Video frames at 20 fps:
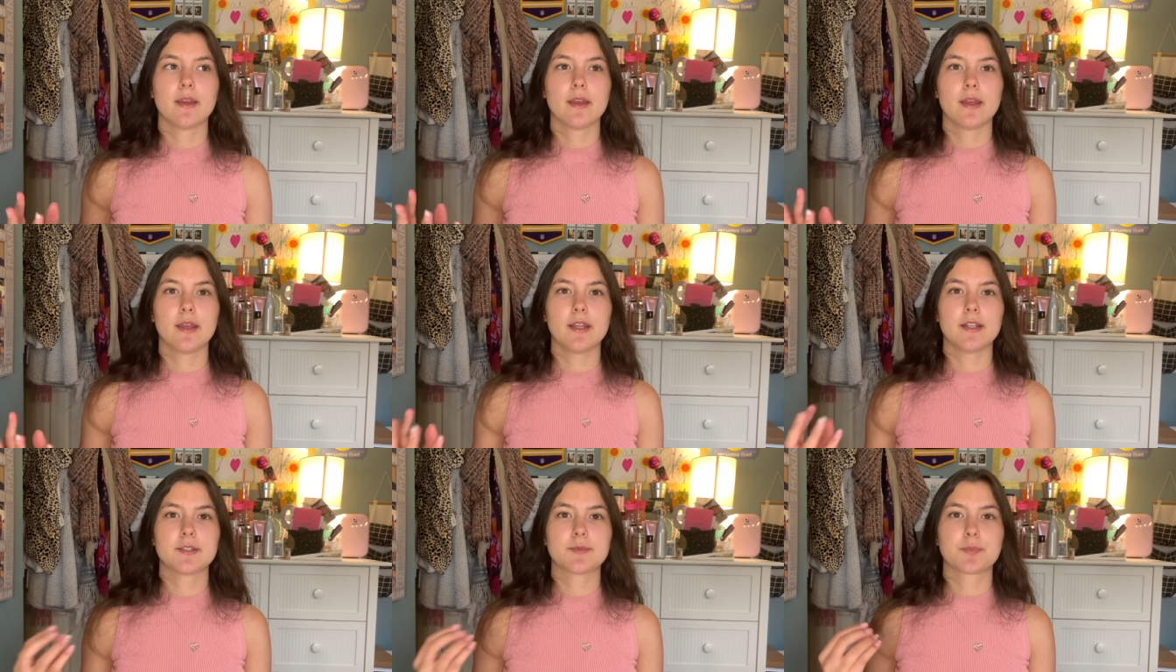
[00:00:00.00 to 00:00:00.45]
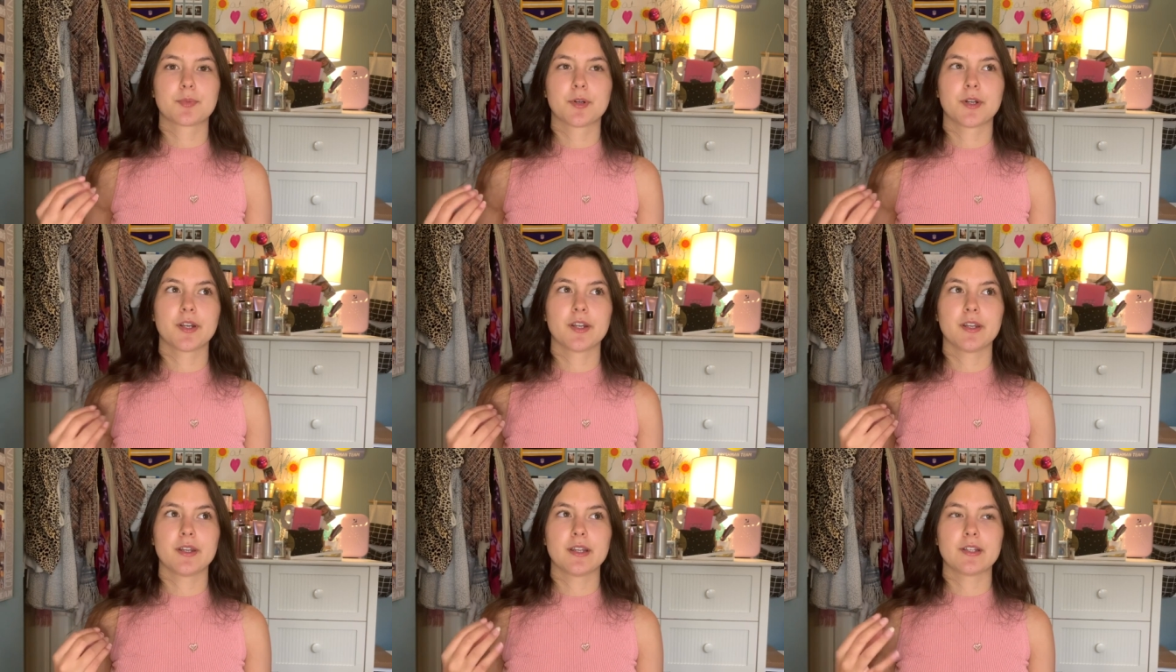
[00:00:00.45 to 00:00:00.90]
it's
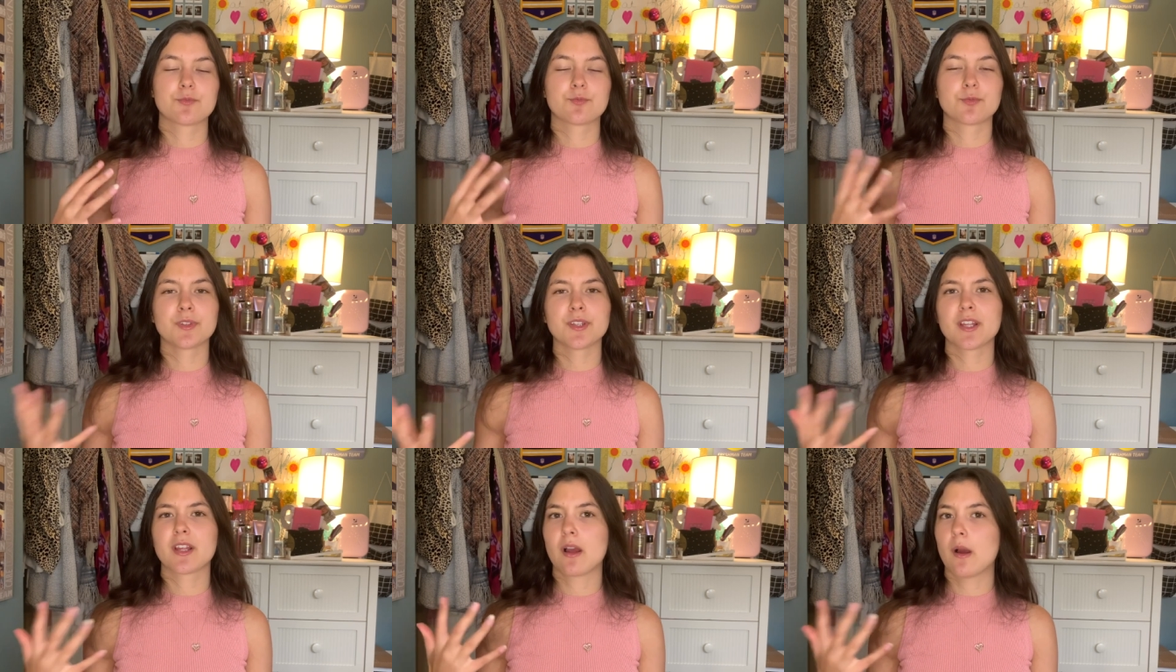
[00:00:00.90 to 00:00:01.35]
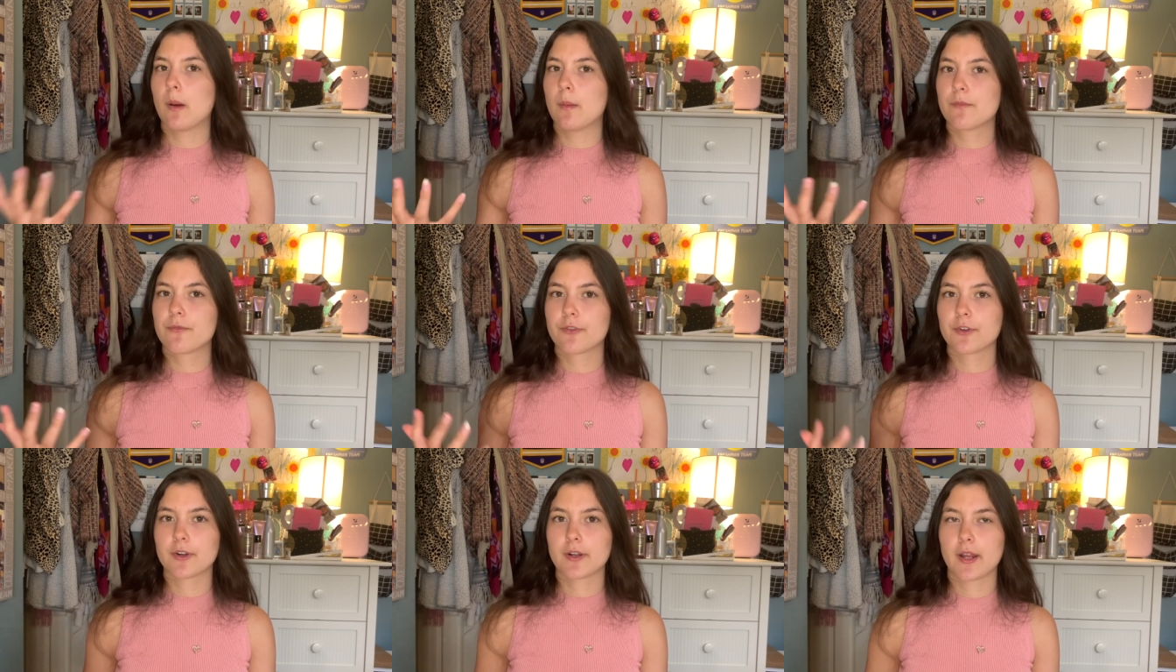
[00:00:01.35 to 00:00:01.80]
pretty it's really
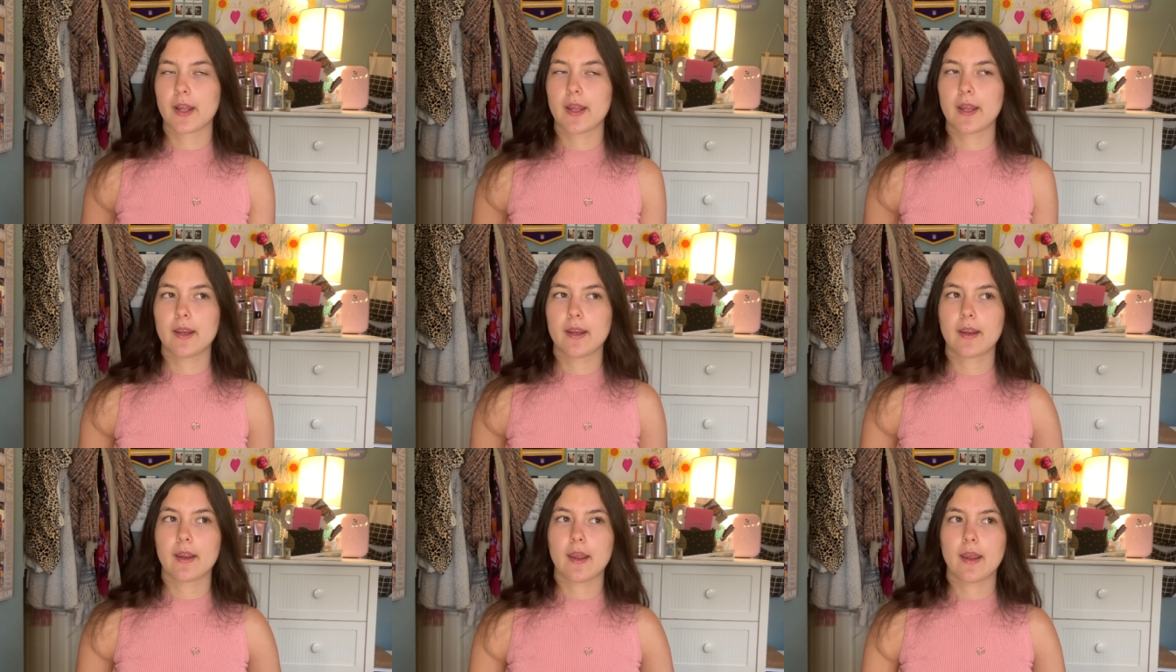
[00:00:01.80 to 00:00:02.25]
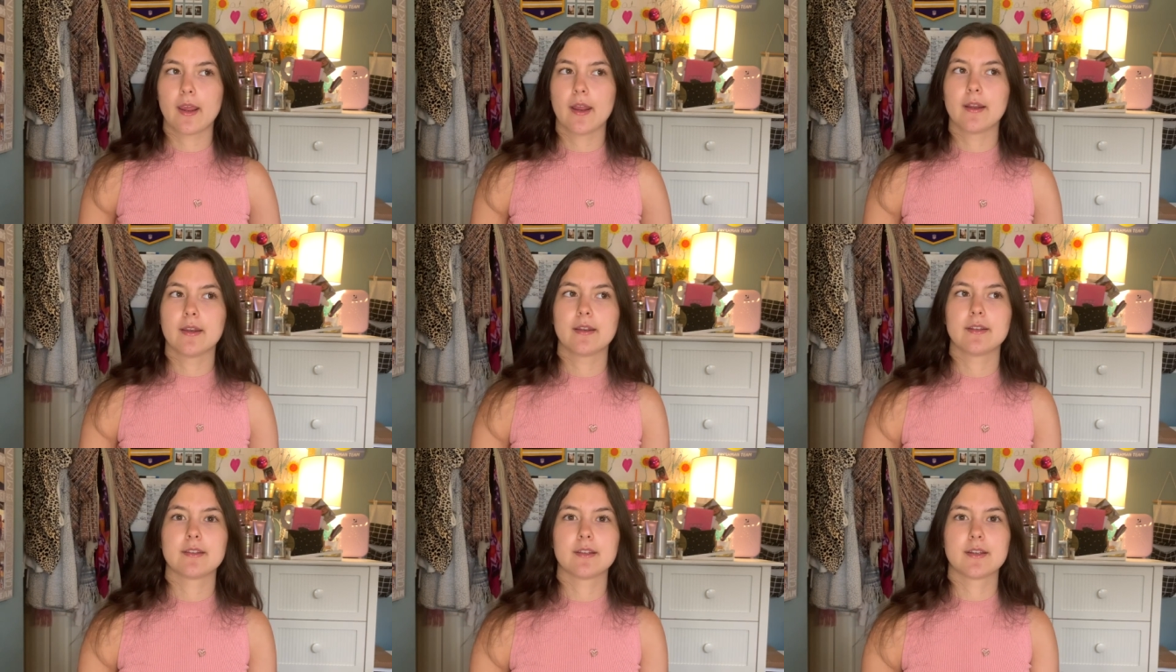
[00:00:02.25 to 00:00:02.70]
comforting
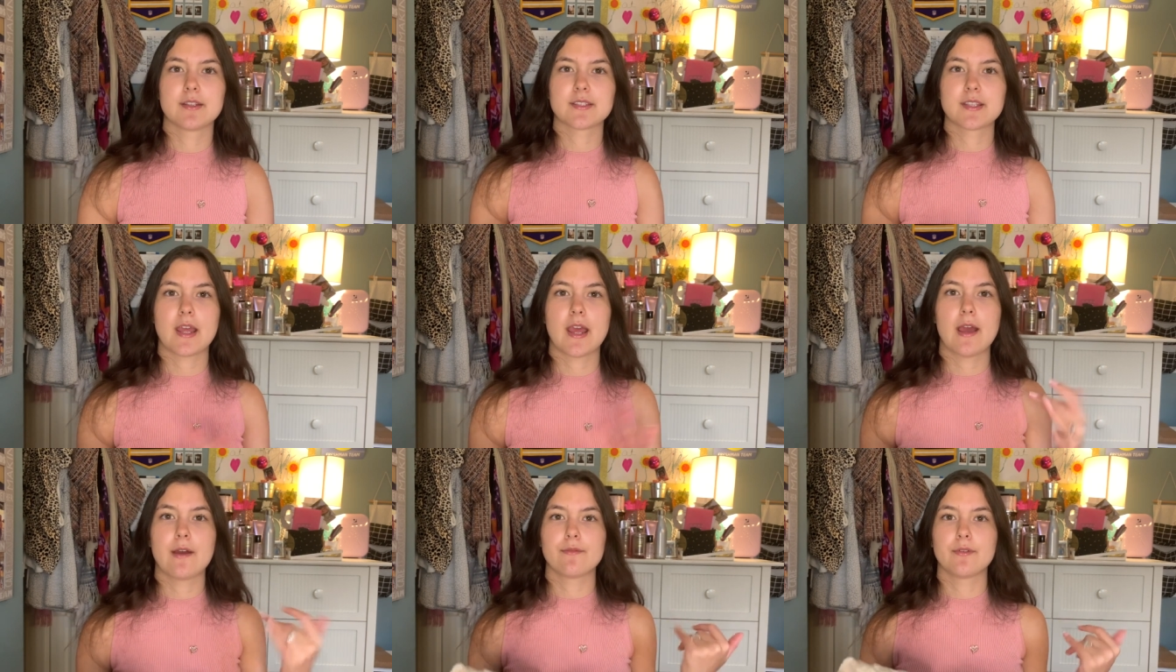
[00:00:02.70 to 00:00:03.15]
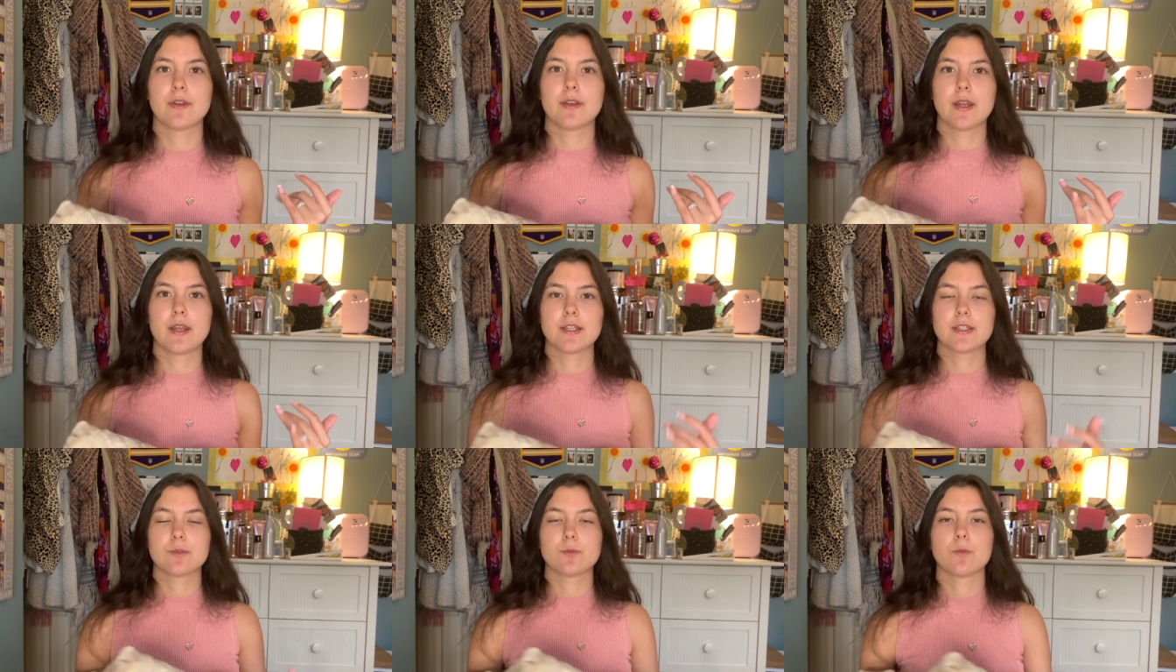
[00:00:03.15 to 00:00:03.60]
and it does have a
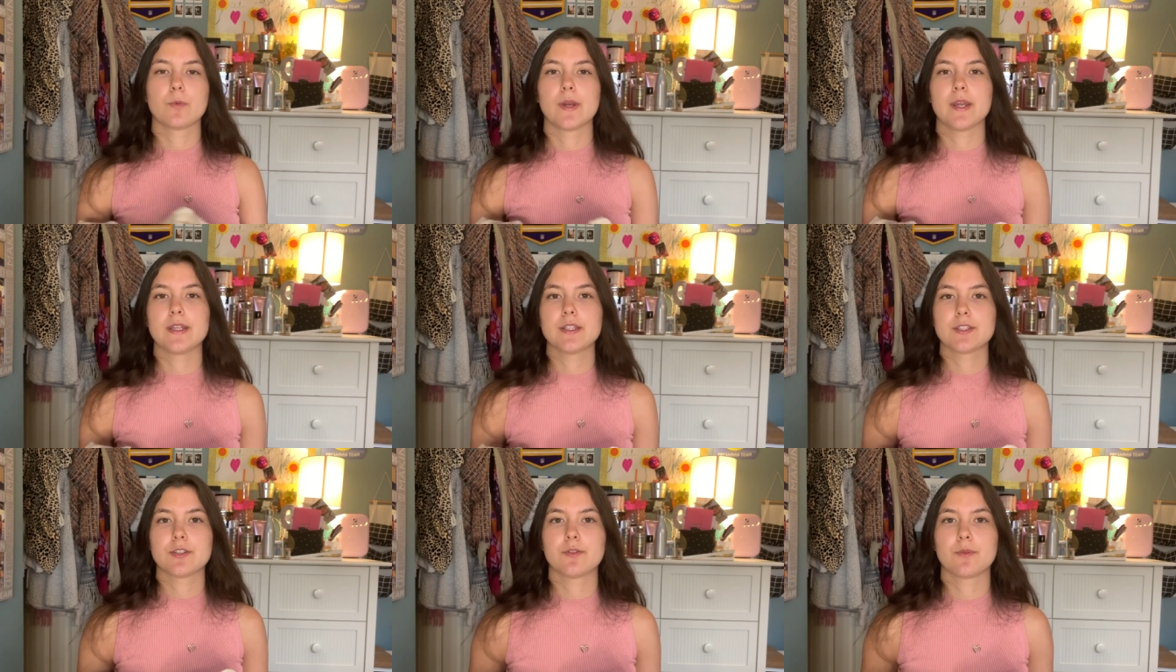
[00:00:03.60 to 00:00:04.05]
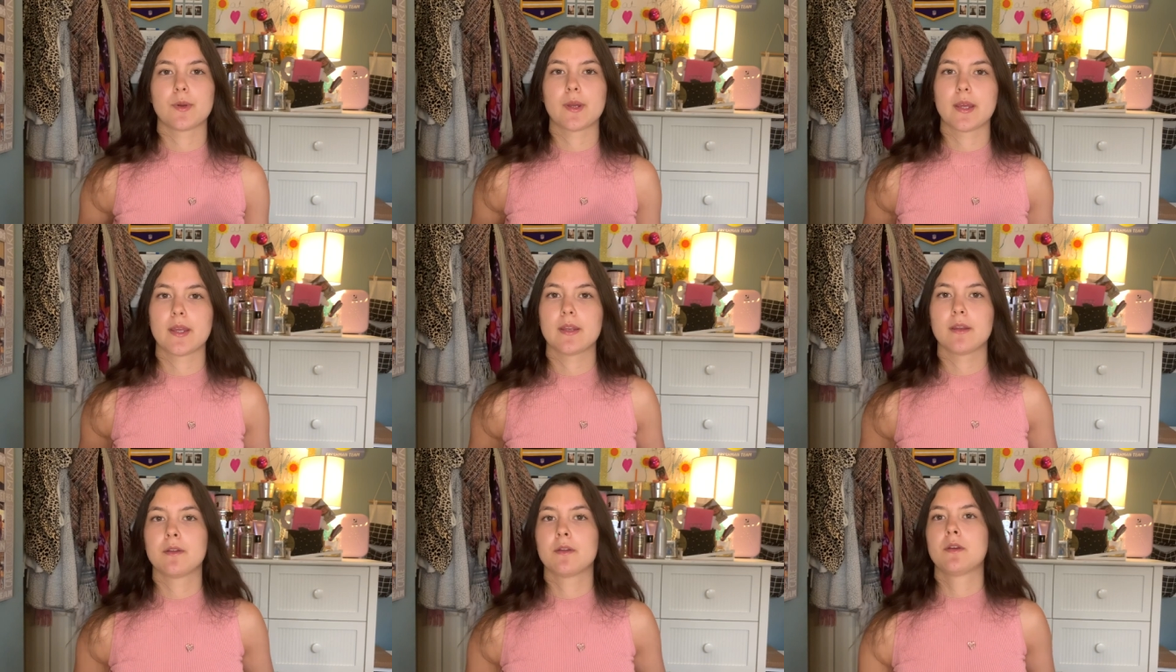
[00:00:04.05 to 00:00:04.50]
nice weight to
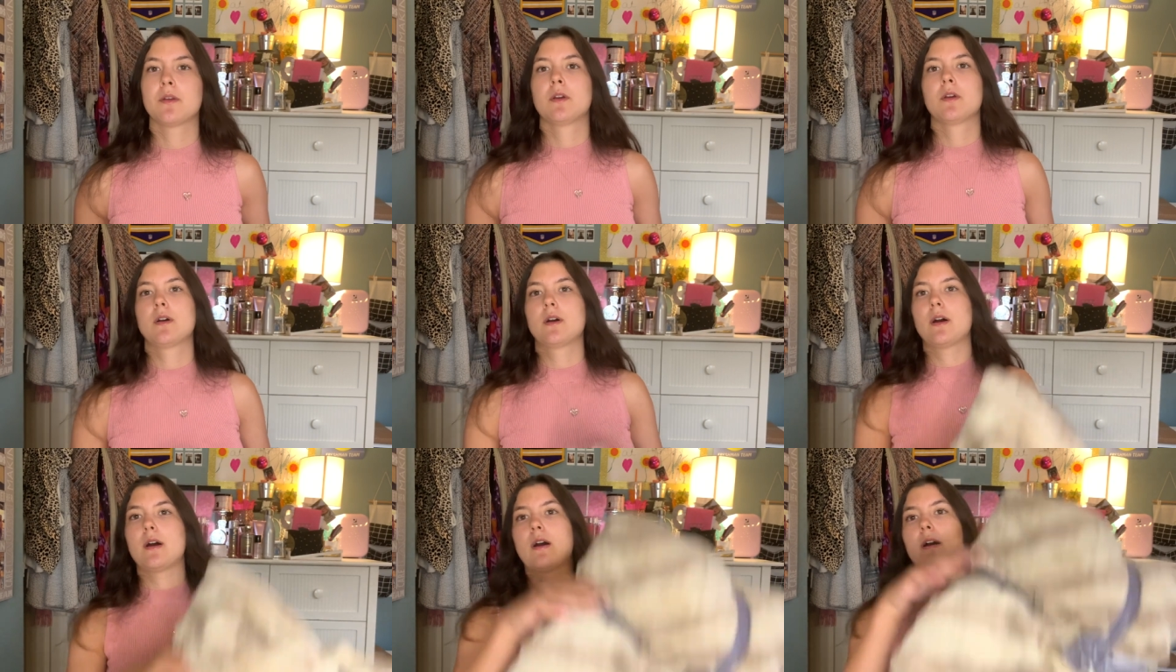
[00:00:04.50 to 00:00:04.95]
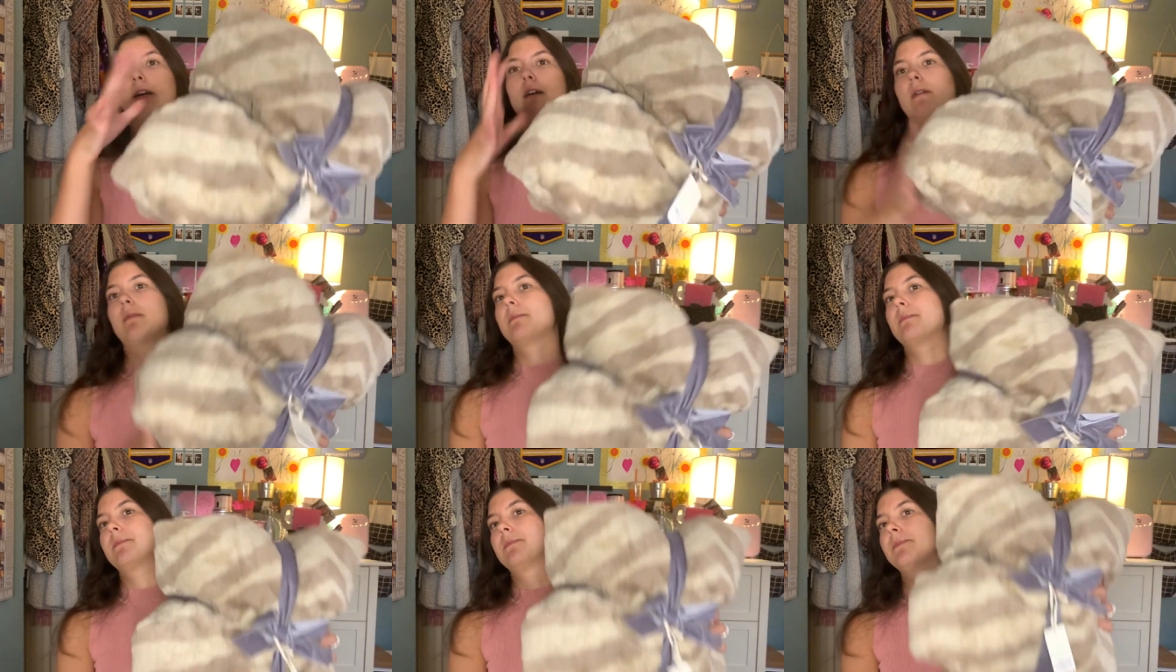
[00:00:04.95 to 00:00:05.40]
it
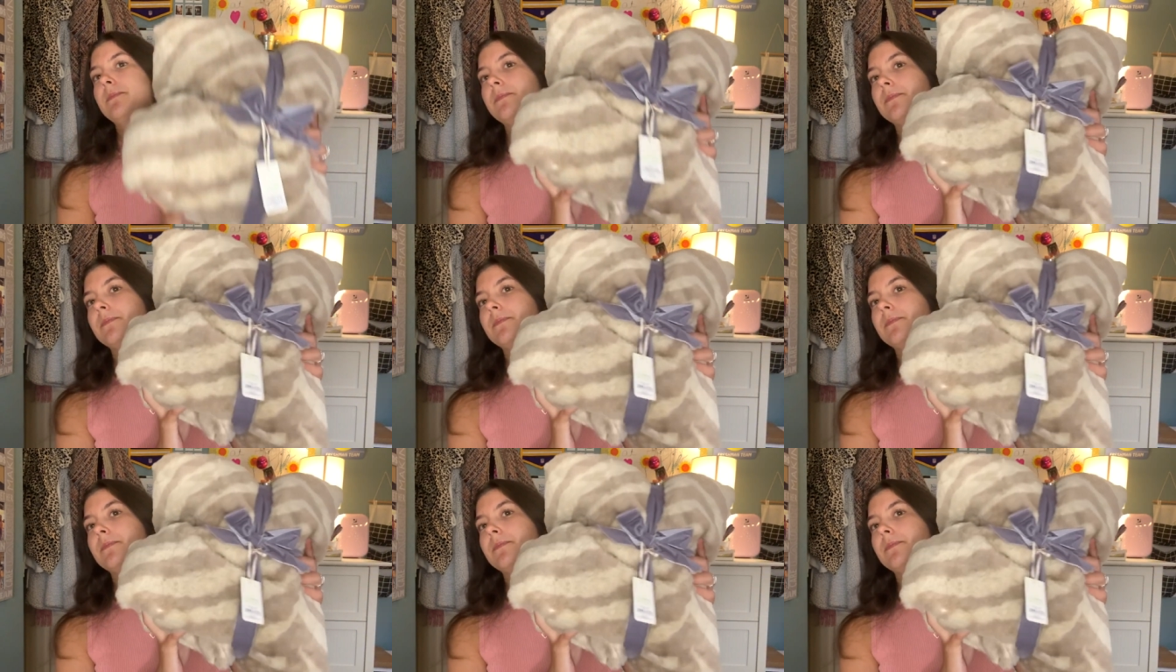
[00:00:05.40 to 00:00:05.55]
um,